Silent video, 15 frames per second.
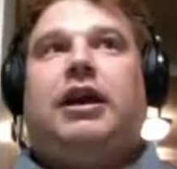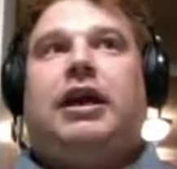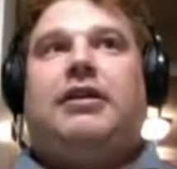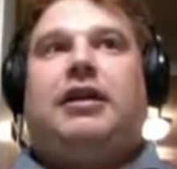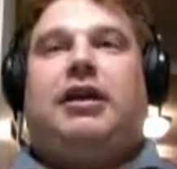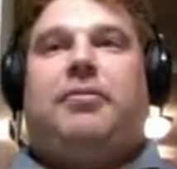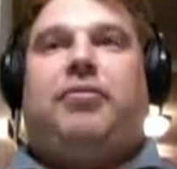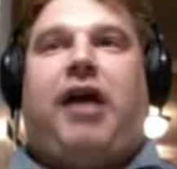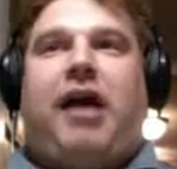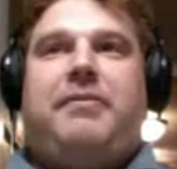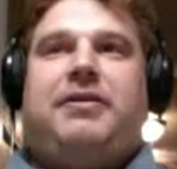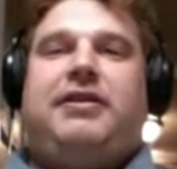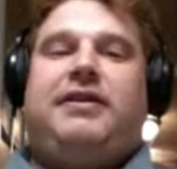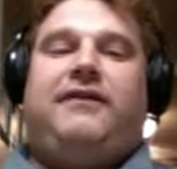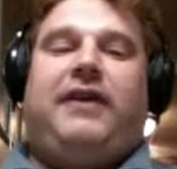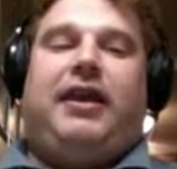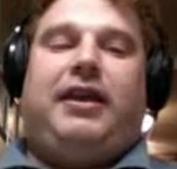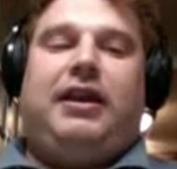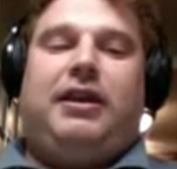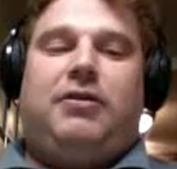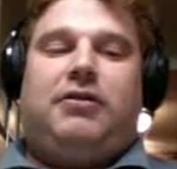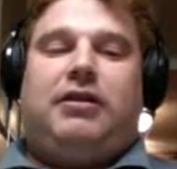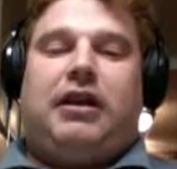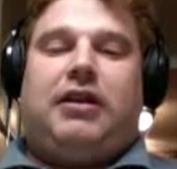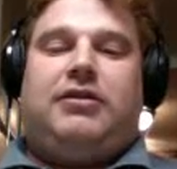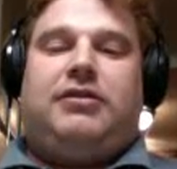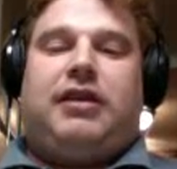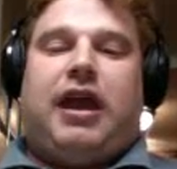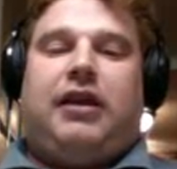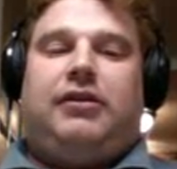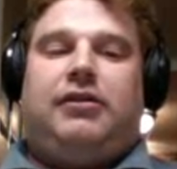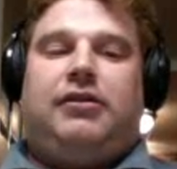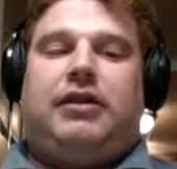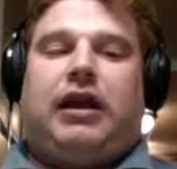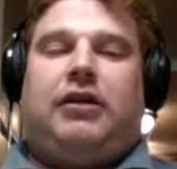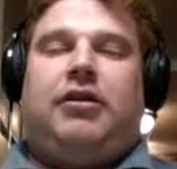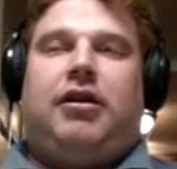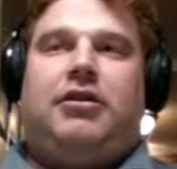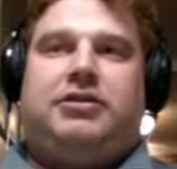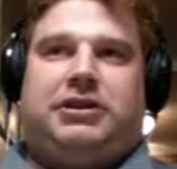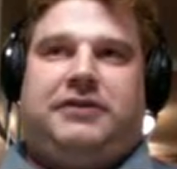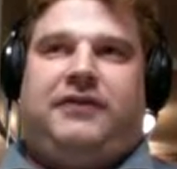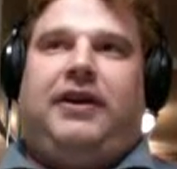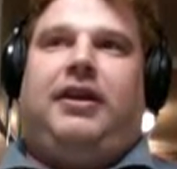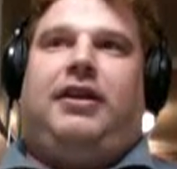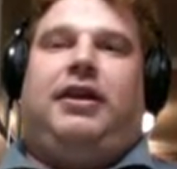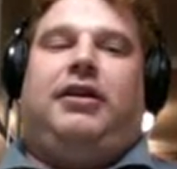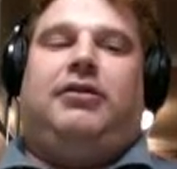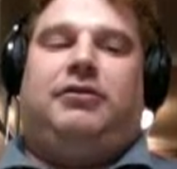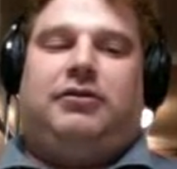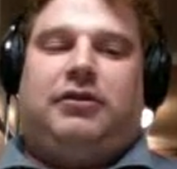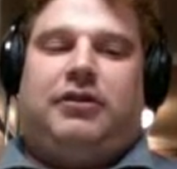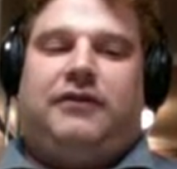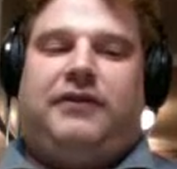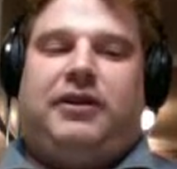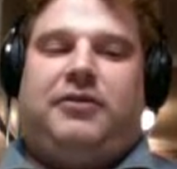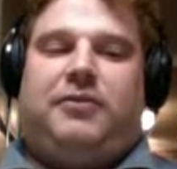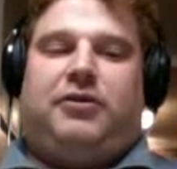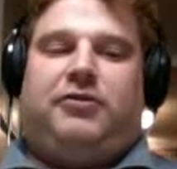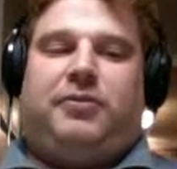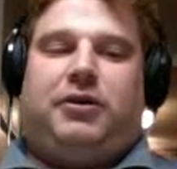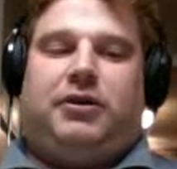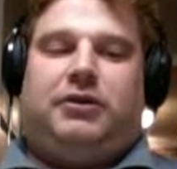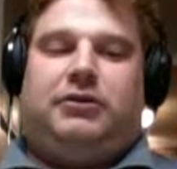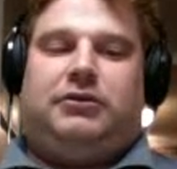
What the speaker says: that a privacy failing, or is that a technology failing on Facebook's part?